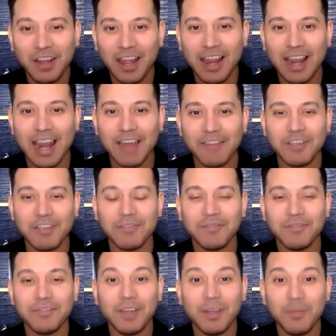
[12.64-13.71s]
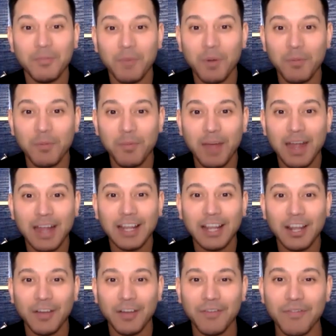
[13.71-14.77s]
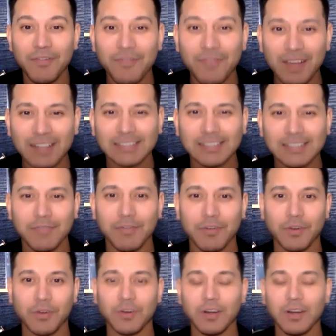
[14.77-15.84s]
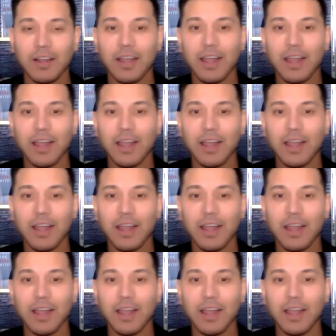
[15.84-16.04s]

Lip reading: 11th Mumbai Love Festival.